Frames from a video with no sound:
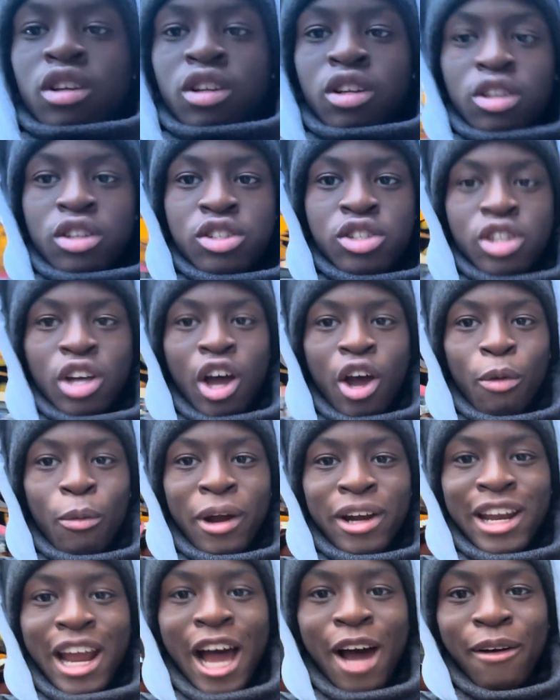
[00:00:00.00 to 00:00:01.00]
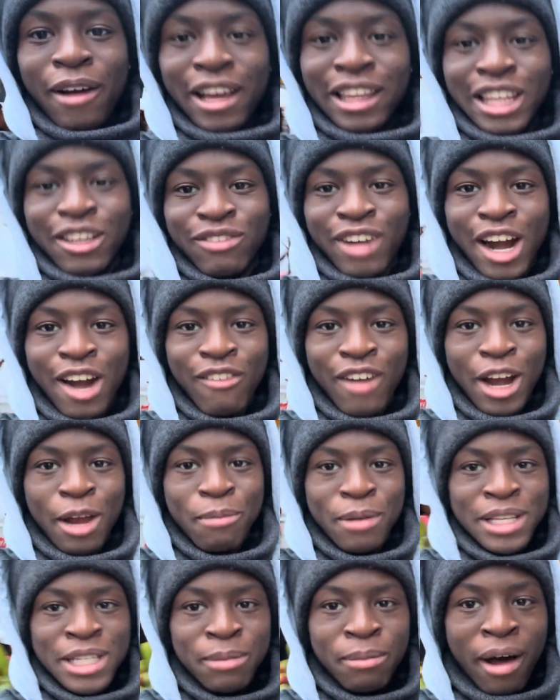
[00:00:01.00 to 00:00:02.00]
So we're now in the very, very
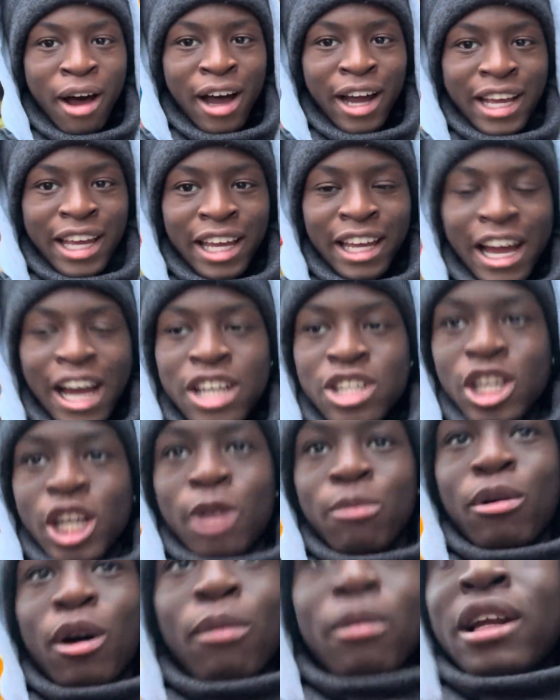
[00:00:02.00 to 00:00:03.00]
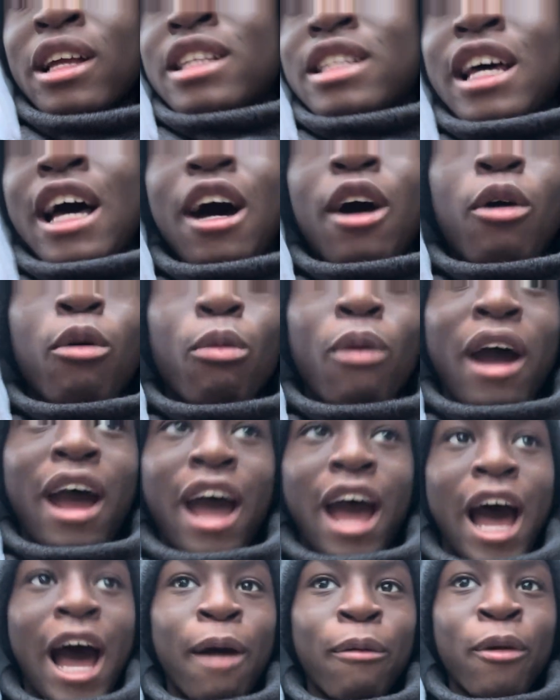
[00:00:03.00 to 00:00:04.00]
busy Barking, as you can probably tell, where
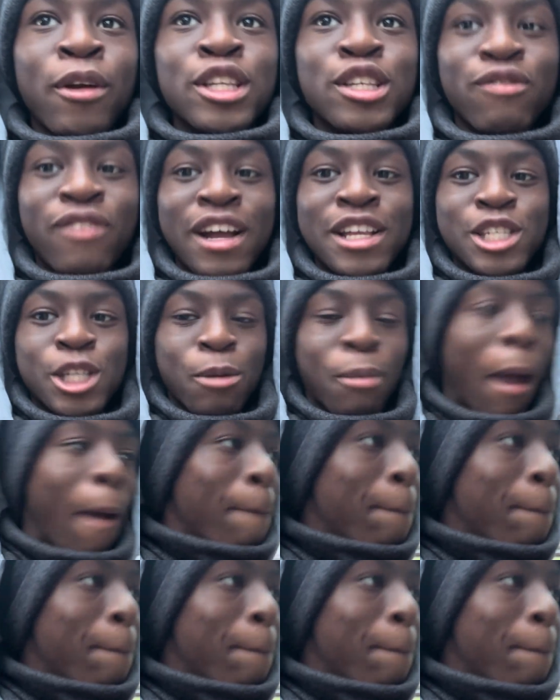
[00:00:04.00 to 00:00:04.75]
I'm going to find somewhere a